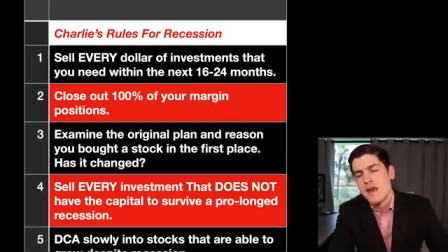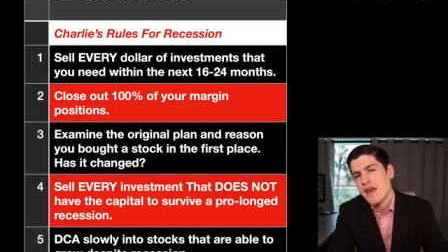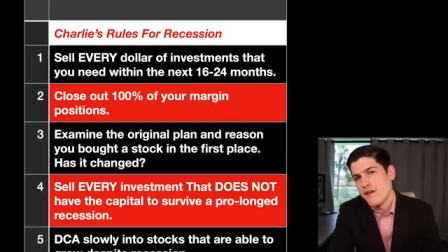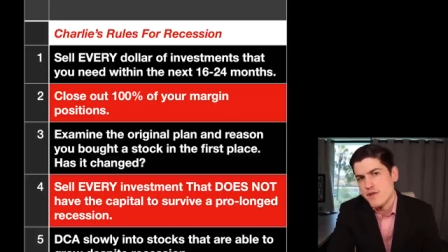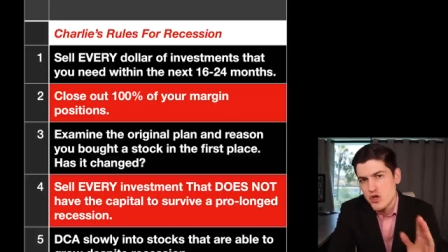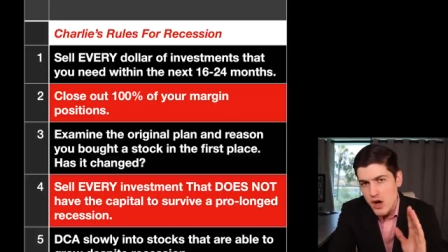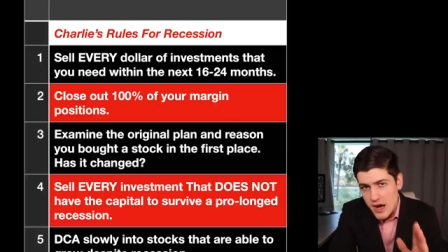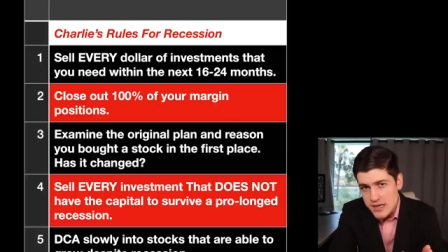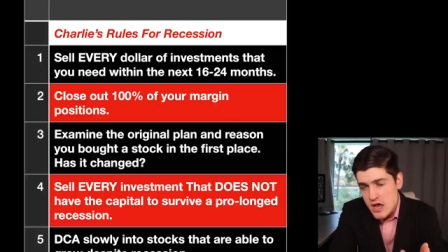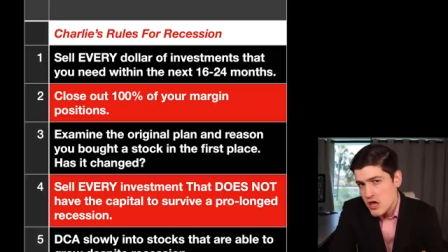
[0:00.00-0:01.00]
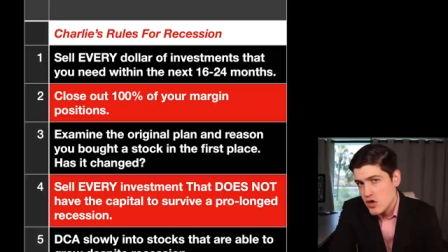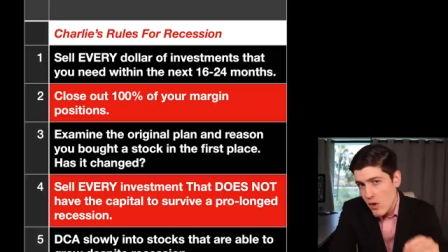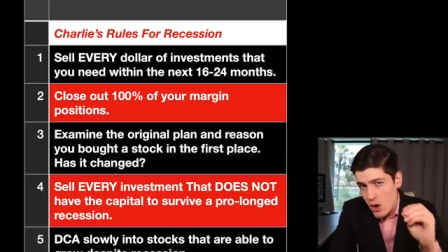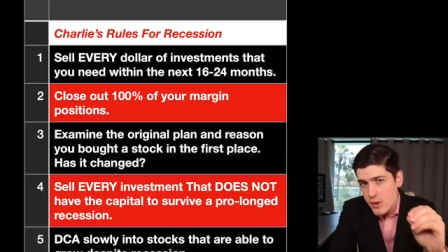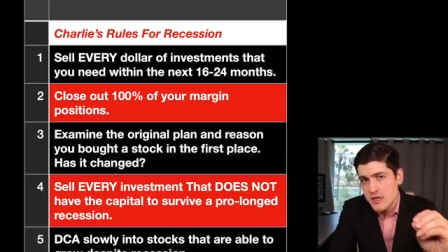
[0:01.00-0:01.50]
If not, you
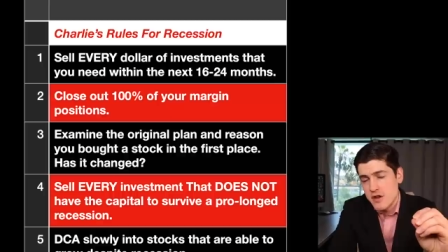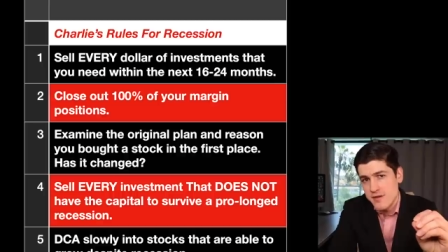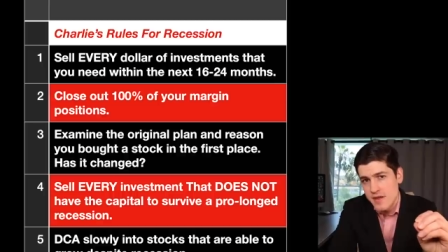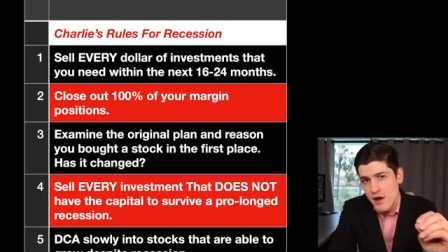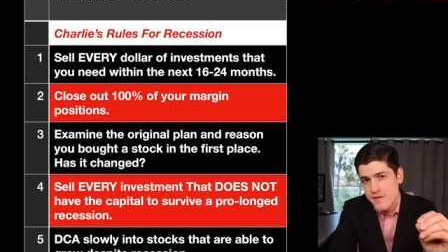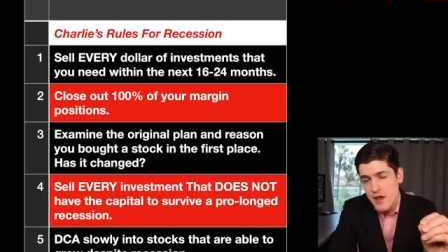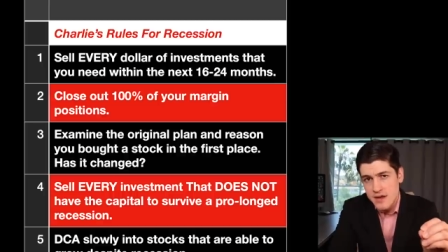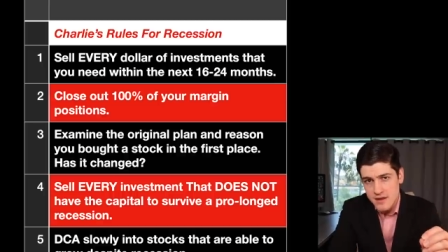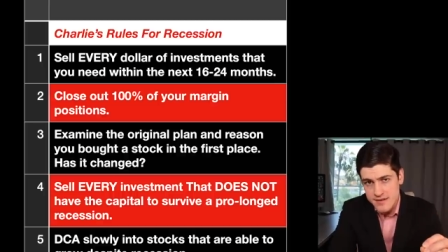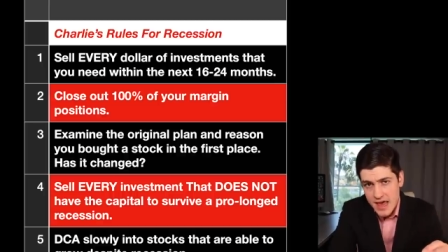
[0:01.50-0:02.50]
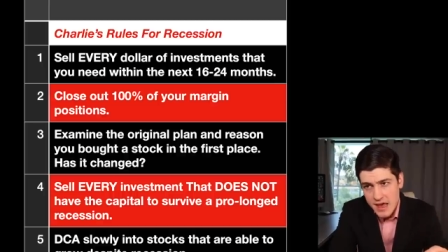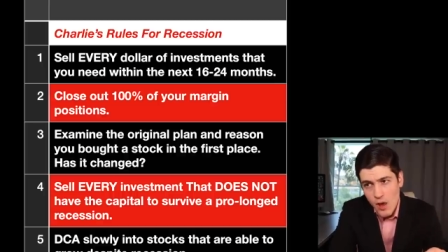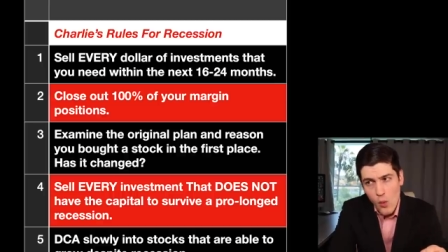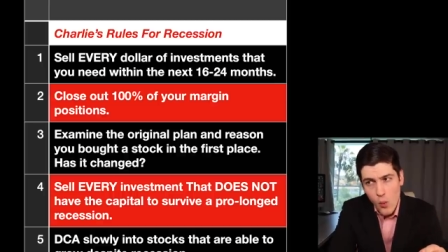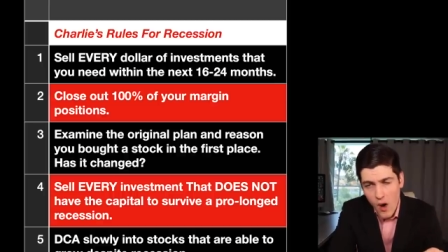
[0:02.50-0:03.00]
owe it to yourself to
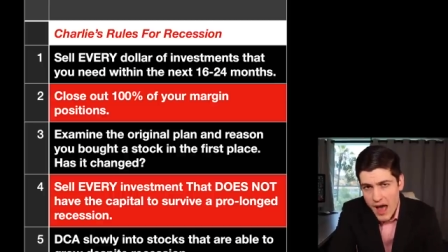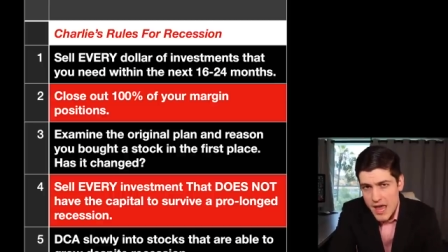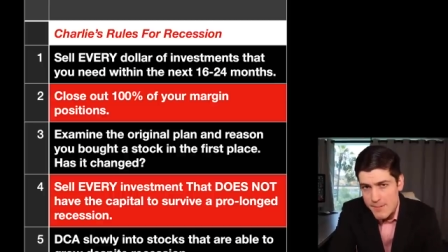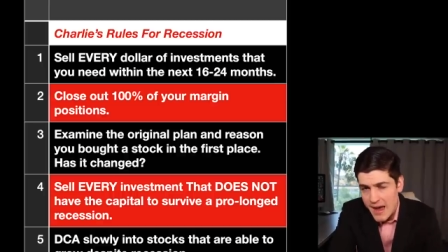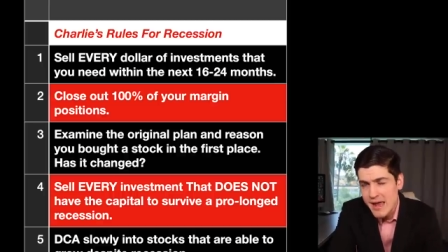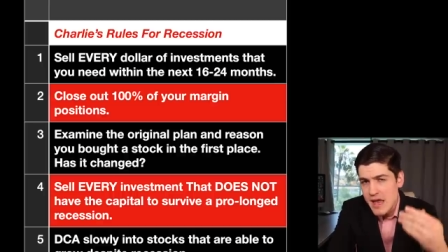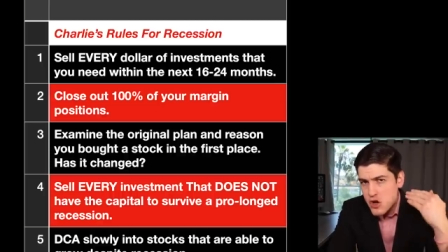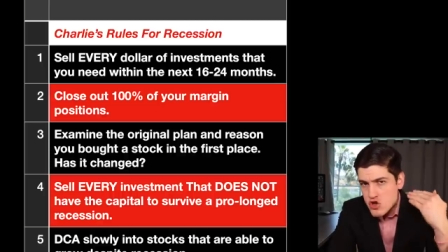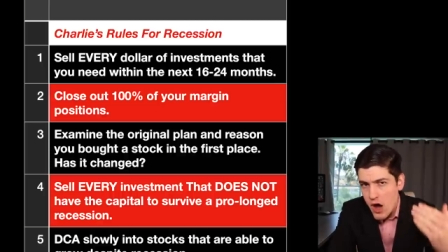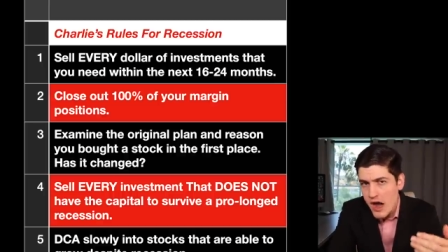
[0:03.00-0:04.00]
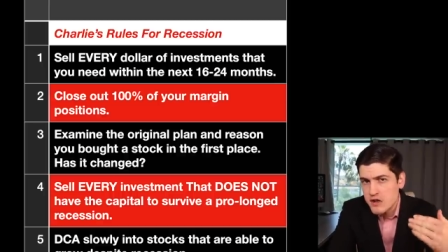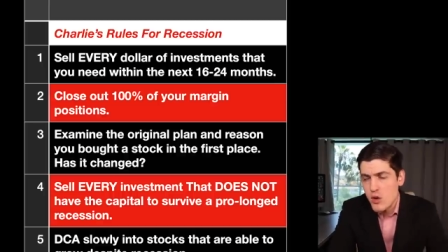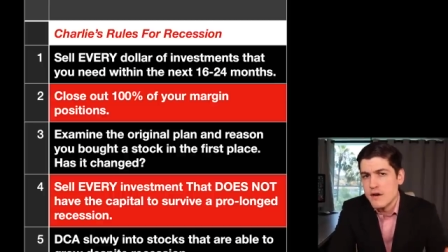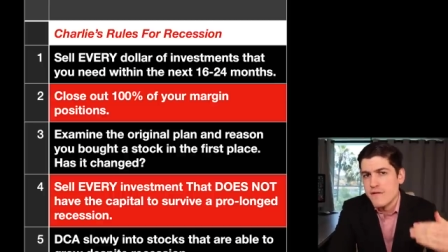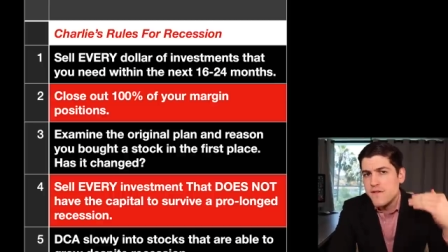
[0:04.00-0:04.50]
say, why am I not
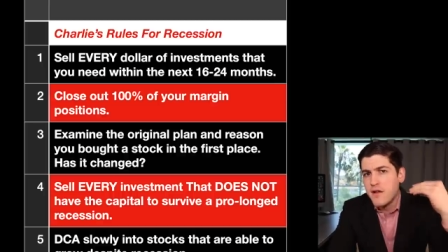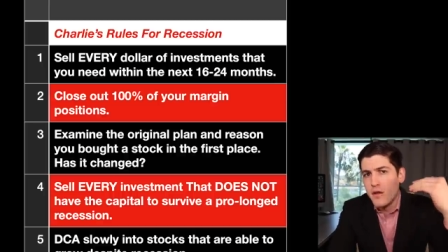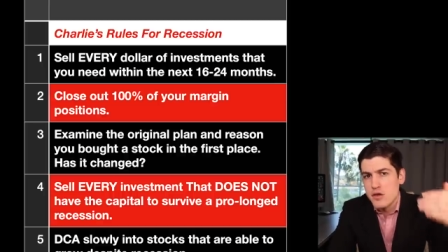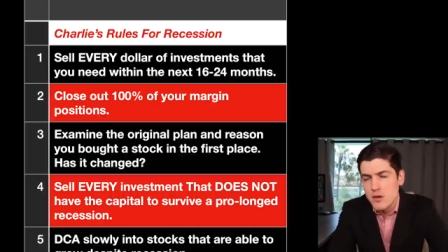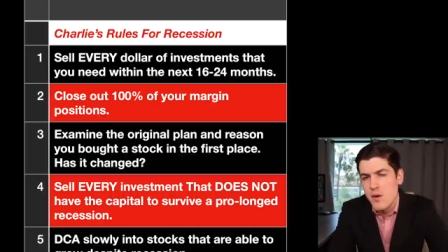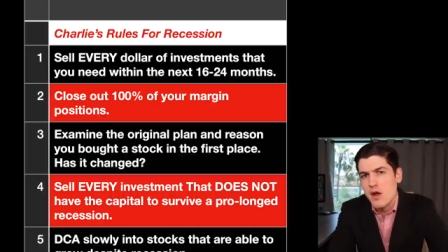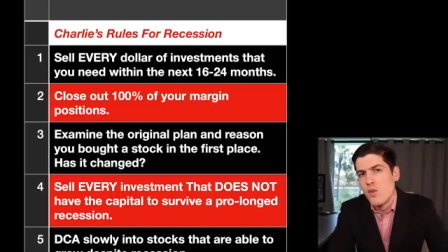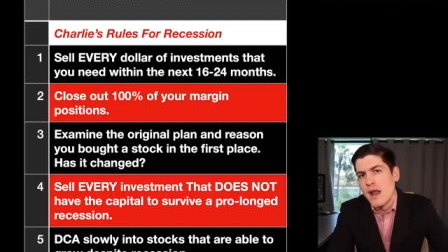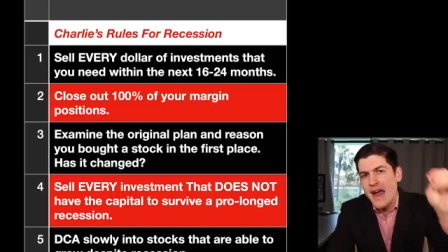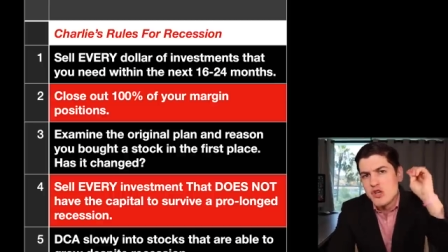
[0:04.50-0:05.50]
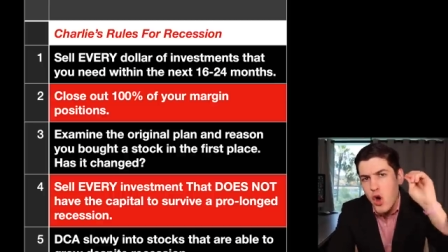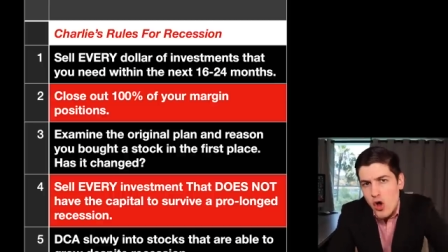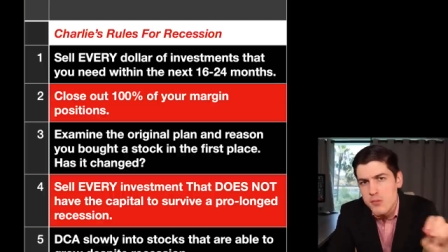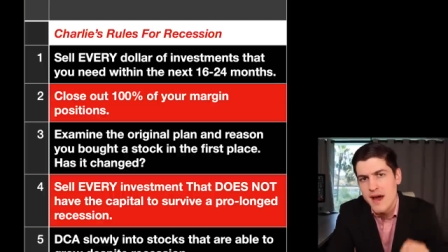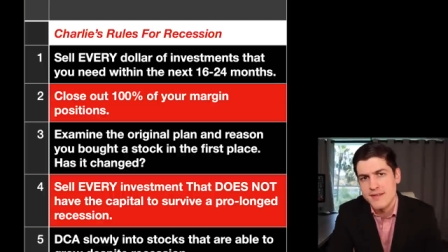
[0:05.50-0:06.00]
going to follow through on what I
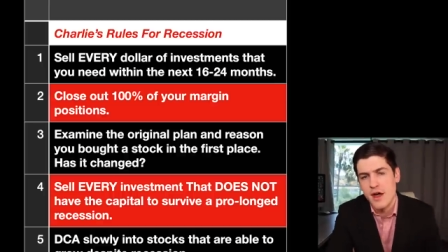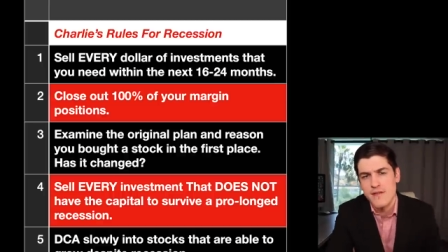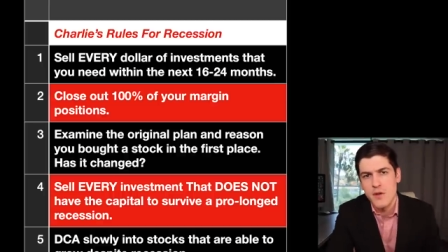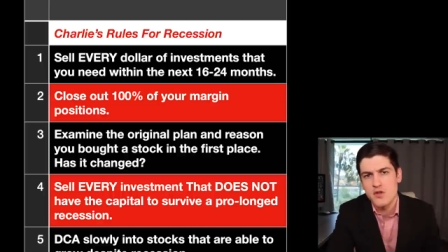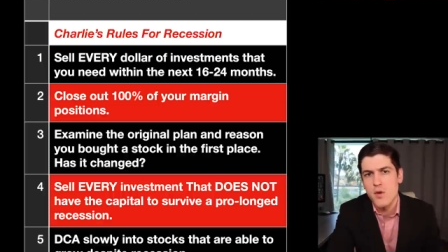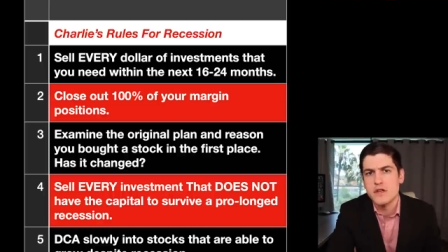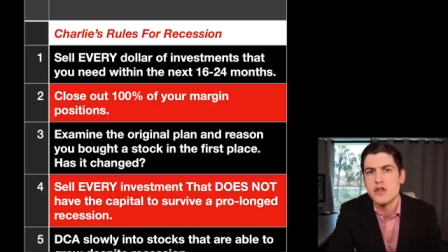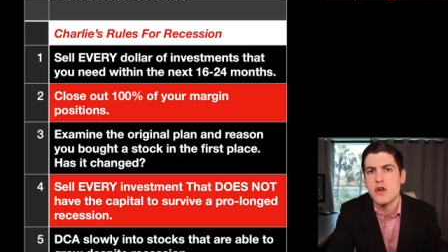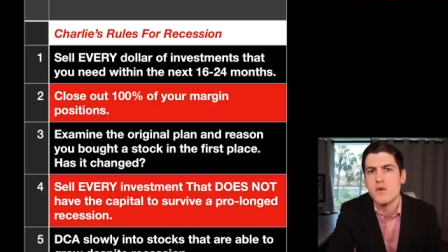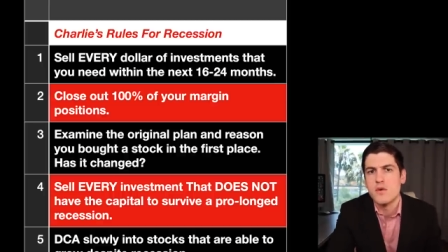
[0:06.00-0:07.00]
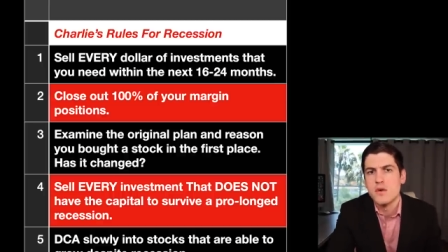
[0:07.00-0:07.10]
told myself I was going to do?